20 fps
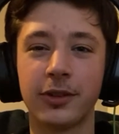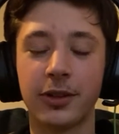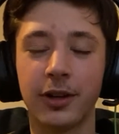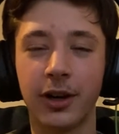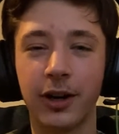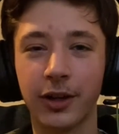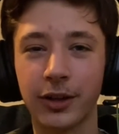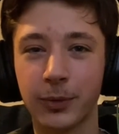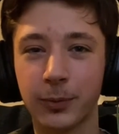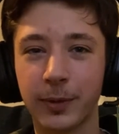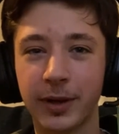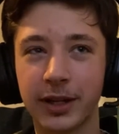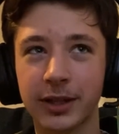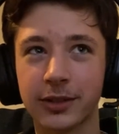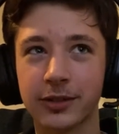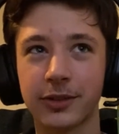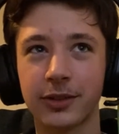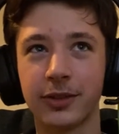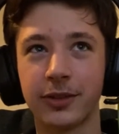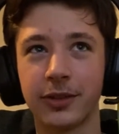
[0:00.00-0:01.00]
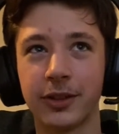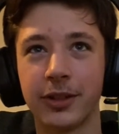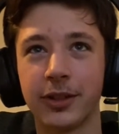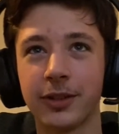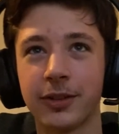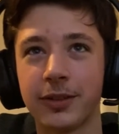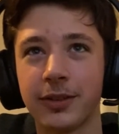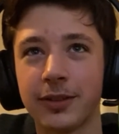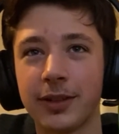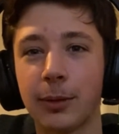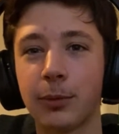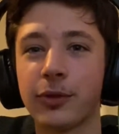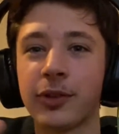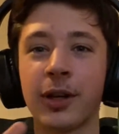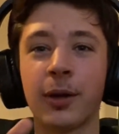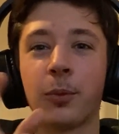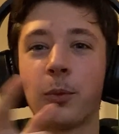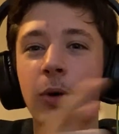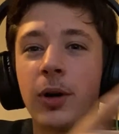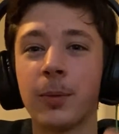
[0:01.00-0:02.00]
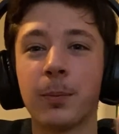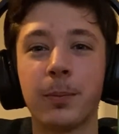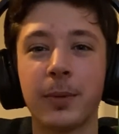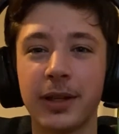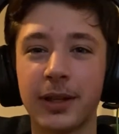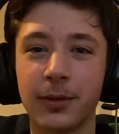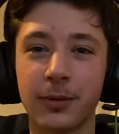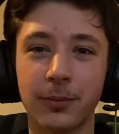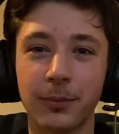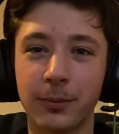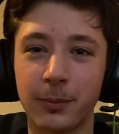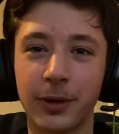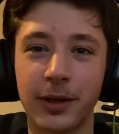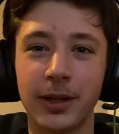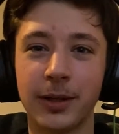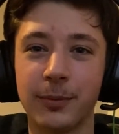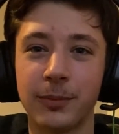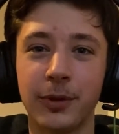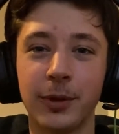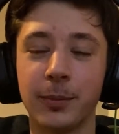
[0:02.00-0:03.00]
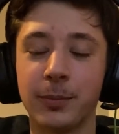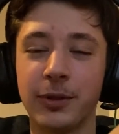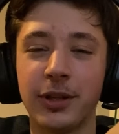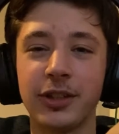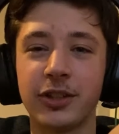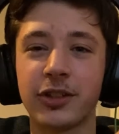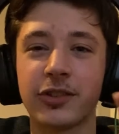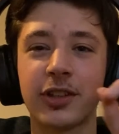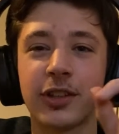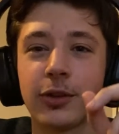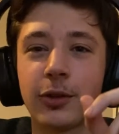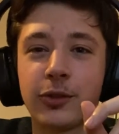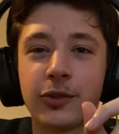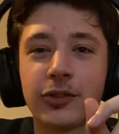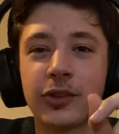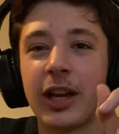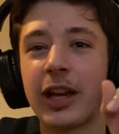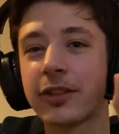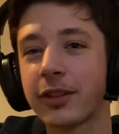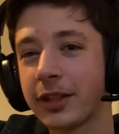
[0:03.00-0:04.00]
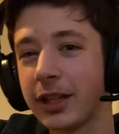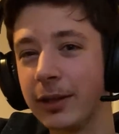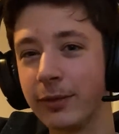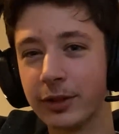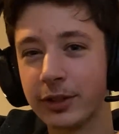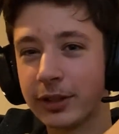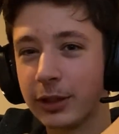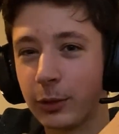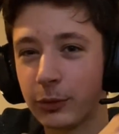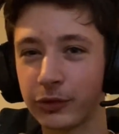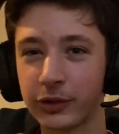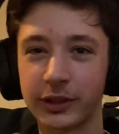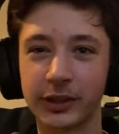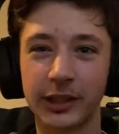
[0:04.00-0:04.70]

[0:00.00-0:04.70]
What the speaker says: are the fact that there was that one bit where you just had those Scandinavian girls singing the